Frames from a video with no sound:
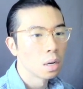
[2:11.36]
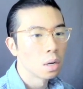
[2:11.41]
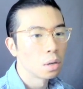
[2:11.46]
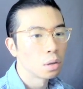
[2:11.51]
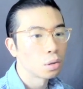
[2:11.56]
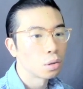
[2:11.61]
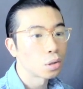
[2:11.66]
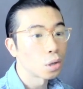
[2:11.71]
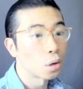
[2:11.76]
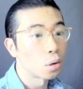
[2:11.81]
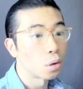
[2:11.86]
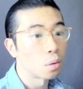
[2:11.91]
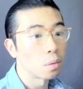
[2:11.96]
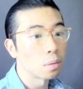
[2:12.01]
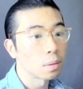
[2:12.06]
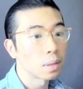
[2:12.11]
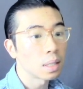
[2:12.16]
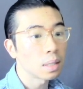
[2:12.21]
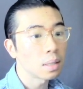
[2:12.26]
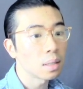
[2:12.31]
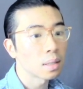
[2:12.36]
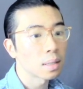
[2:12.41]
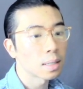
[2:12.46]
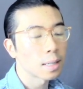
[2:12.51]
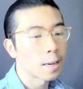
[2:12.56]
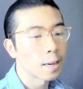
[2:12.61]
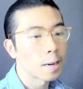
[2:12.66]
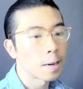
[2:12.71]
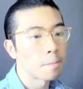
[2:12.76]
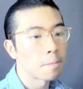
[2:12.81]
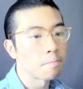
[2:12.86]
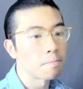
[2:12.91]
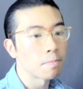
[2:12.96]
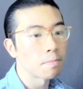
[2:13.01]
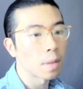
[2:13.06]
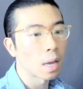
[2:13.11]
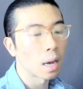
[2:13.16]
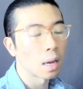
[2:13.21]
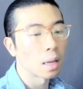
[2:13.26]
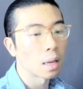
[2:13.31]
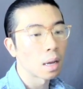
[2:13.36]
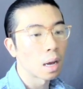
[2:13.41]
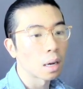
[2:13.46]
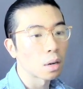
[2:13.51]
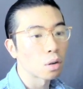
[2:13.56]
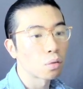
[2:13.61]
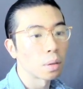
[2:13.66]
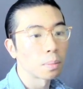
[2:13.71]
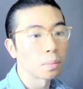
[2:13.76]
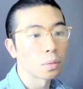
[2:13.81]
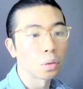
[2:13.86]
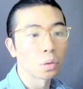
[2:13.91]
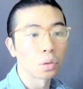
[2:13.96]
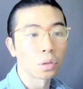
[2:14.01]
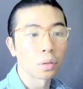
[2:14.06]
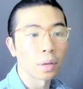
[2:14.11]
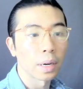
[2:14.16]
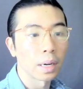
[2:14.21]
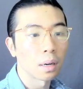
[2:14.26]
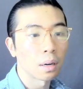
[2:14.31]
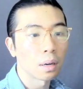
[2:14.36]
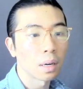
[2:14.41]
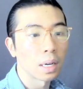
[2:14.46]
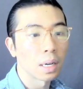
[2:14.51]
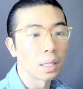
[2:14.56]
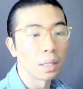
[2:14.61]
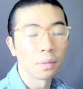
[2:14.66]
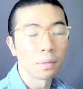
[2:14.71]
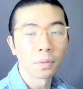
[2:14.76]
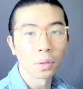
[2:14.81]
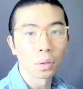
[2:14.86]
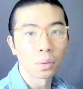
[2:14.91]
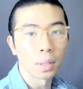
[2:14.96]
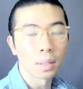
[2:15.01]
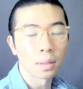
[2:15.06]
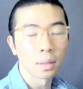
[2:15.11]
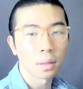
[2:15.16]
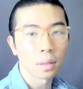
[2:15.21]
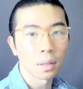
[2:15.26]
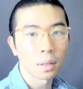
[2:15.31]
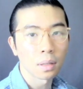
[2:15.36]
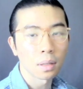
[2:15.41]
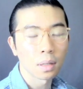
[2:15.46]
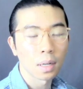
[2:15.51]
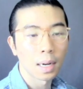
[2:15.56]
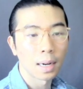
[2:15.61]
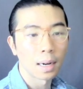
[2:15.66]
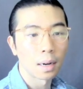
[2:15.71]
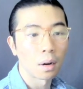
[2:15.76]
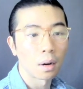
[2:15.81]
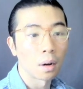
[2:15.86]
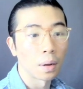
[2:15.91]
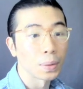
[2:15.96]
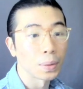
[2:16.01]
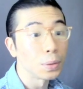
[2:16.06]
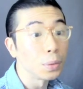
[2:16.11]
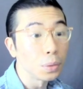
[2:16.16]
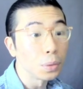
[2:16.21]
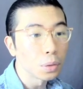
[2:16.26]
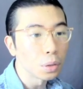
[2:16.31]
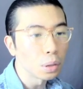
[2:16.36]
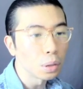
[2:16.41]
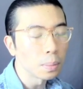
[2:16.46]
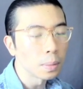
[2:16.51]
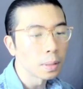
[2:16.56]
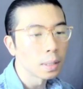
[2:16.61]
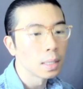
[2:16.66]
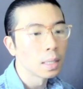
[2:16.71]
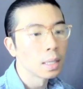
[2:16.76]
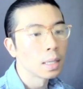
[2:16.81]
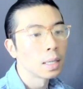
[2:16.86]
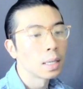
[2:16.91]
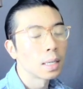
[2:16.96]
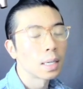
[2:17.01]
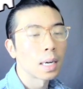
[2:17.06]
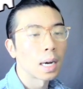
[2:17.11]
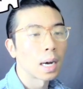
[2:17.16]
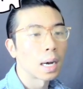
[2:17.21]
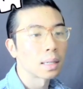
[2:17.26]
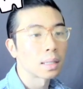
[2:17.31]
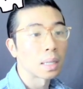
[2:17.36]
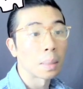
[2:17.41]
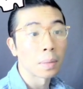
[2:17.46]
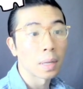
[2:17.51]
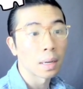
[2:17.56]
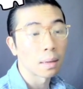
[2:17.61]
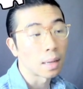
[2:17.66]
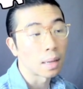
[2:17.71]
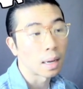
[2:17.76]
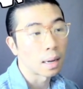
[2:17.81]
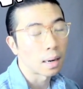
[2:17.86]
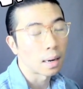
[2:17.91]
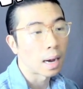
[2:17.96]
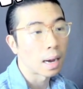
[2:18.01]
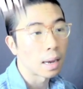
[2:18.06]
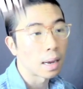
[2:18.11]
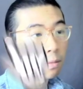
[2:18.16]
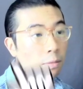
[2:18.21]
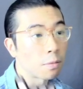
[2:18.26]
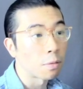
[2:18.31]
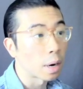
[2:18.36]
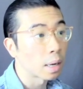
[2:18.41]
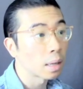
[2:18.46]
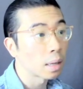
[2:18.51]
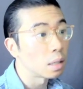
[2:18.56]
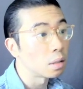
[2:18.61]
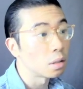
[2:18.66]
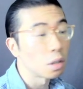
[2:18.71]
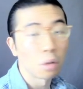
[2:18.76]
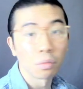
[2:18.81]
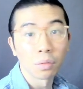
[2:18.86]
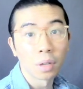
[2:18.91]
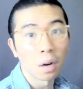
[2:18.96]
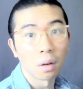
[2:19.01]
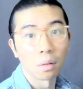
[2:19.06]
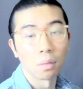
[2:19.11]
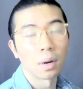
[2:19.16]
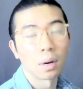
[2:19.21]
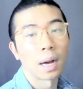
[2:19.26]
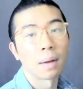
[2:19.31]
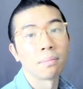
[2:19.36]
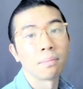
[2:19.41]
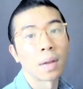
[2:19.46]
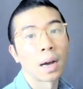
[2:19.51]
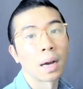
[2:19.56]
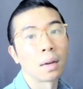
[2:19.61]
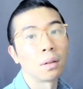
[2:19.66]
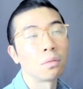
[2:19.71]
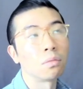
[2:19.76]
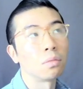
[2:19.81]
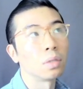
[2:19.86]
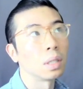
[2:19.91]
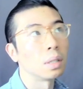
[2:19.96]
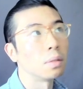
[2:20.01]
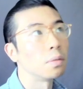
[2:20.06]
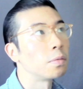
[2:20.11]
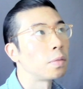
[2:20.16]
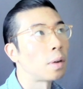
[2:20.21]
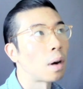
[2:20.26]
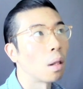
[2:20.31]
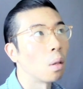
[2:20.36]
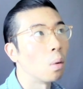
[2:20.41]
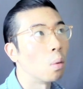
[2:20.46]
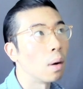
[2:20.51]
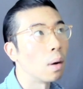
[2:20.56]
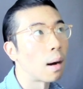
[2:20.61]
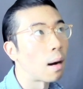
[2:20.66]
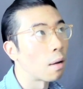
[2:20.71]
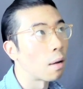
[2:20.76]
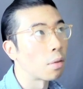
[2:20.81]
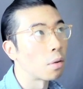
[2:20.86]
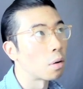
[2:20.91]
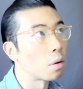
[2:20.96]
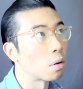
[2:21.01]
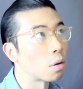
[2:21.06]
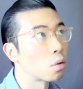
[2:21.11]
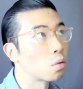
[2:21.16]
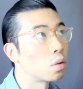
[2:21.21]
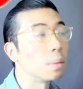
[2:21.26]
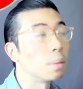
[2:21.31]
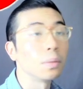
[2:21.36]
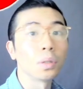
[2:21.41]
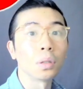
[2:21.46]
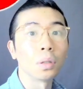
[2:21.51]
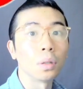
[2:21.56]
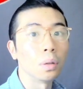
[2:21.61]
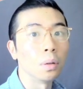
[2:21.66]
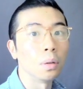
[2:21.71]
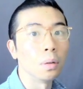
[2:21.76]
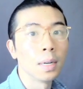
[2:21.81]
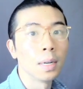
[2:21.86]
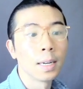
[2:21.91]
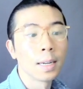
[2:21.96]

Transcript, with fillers: So this is a crypto trader and influencer on YouTube. Something that I frankly don't know. I don't really follow other crypto